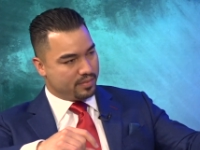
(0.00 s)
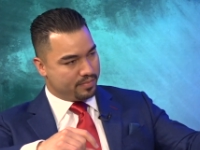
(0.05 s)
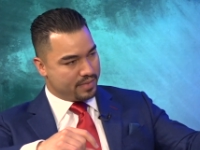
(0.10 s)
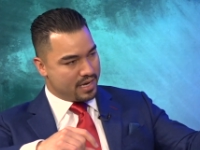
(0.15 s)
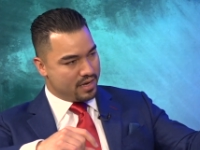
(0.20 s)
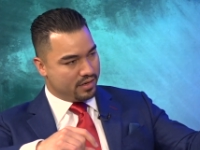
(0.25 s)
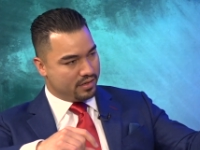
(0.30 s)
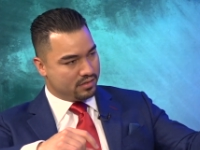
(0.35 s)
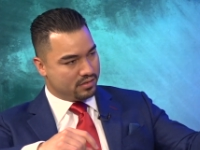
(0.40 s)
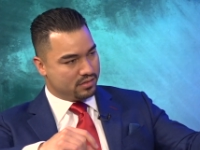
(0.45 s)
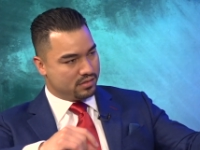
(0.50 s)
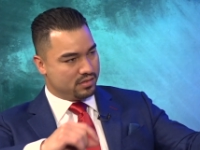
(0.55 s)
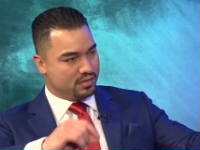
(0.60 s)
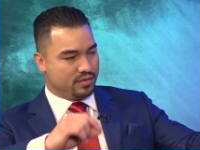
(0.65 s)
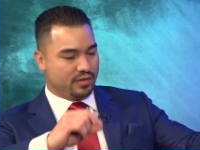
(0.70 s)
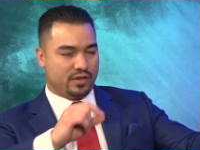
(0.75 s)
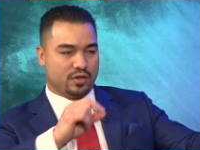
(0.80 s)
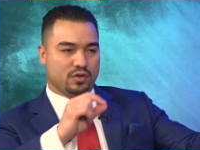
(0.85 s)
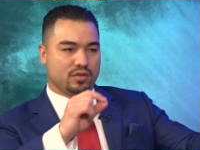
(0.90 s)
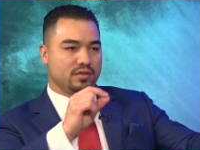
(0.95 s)
balance,
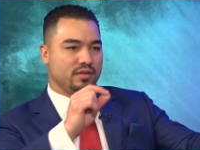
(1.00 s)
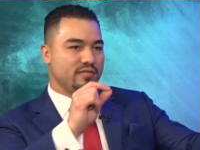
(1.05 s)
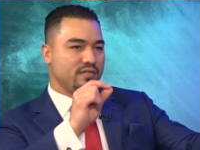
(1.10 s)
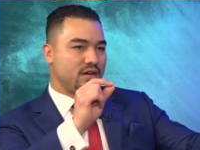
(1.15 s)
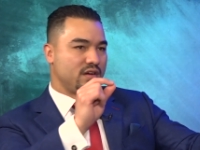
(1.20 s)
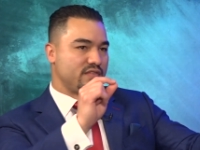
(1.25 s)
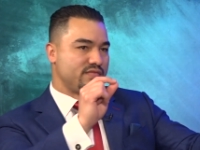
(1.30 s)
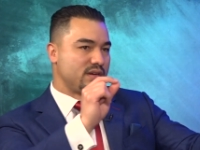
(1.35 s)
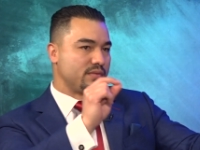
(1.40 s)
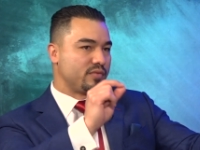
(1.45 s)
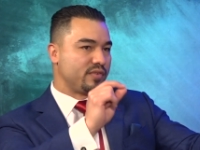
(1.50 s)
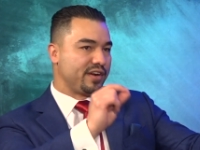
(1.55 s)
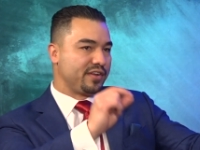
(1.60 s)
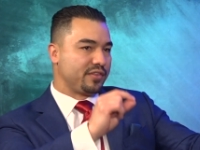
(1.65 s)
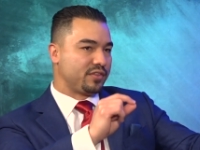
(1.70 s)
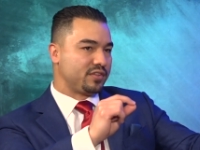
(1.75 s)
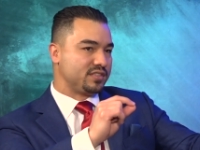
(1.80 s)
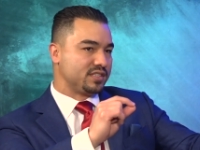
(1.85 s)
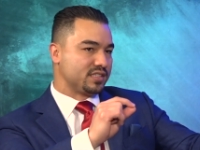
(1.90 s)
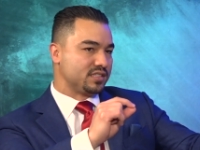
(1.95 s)
February
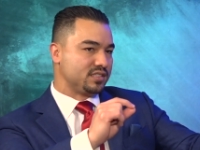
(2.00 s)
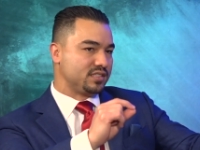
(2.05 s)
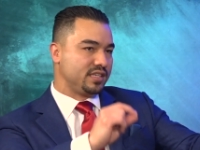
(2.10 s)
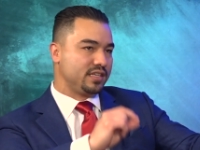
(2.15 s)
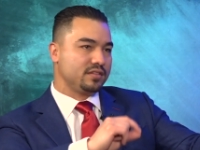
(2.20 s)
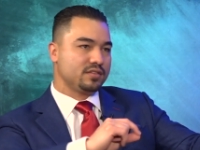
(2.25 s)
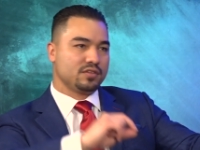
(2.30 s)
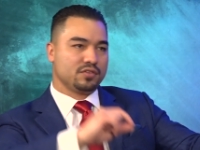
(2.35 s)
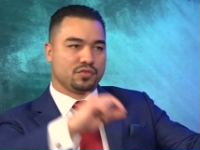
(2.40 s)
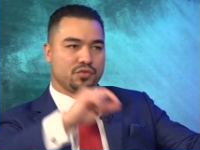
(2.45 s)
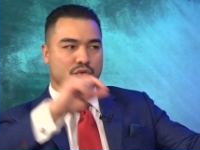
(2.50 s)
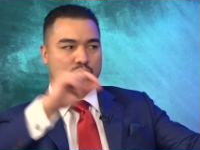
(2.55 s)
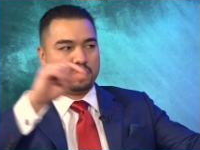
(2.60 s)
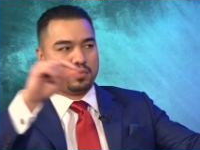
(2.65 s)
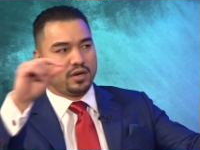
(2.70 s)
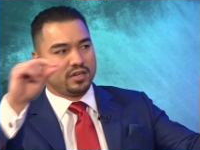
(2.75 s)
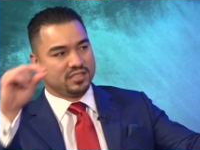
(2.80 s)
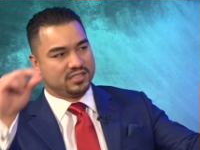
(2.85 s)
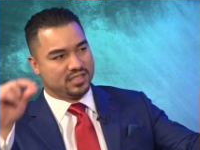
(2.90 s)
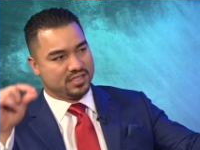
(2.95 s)
16th through
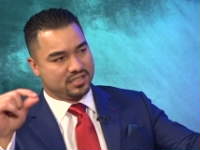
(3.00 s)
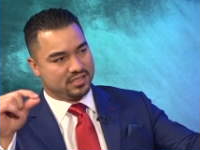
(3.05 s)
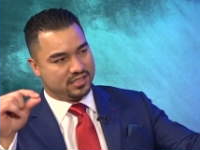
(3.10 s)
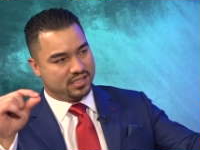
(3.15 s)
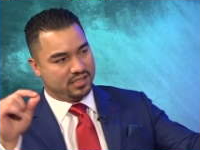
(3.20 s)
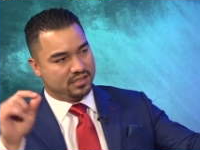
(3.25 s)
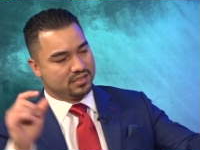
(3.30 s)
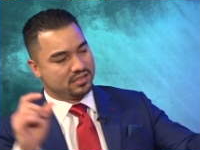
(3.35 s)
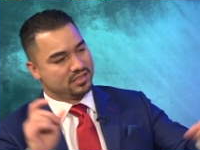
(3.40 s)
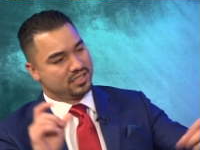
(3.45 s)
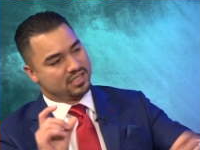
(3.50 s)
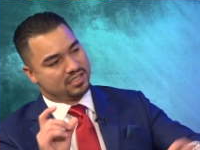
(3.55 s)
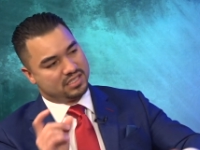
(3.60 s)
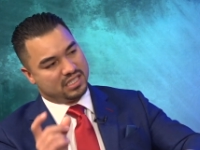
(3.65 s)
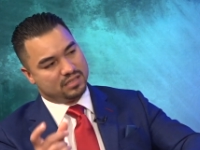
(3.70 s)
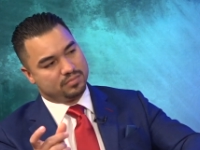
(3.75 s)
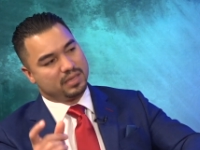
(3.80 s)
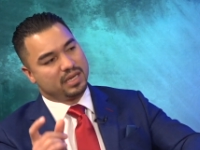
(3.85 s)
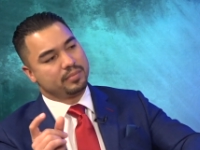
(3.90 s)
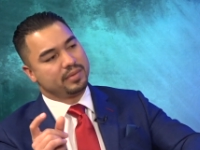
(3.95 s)
March 16th.
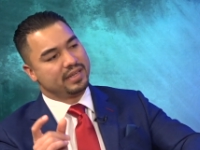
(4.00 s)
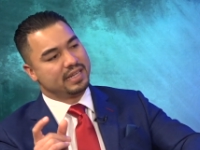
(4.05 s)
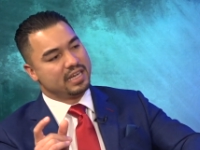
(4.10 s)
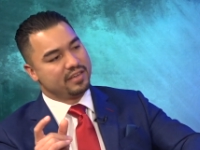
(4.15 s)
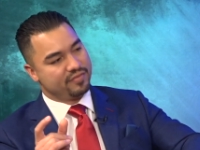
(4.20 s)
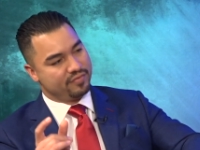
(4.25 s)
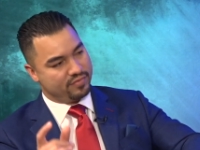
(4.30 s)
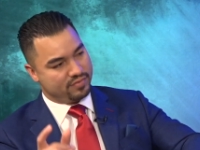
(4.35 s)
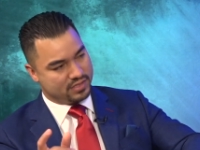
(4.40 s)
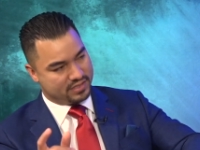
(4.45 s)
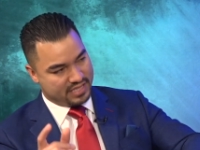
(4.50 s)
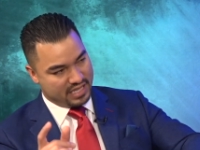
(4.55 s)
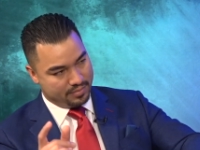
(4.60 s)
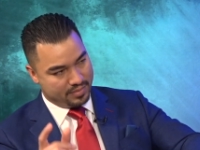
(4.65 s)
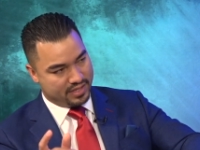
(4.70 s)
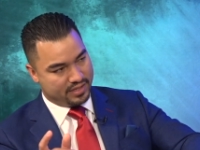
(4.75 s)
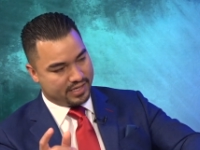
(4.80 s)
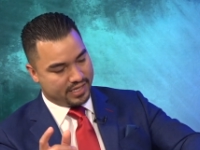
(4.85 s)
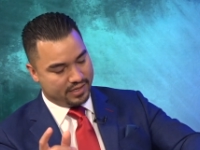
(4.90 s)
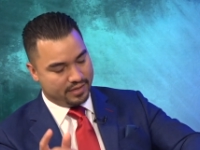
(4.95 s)
16th might be that
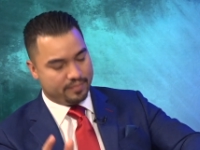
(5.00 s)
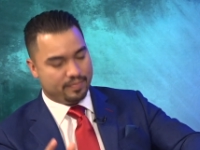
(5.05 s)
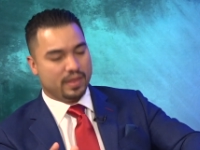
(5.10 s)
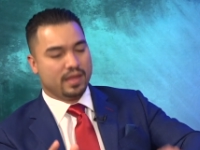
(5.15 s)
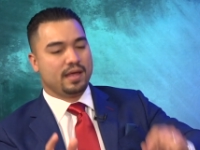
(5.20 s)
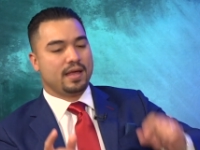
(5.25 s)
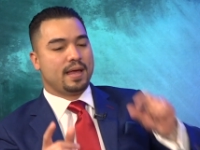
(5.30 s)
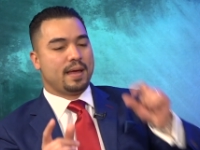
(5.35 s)
statement date.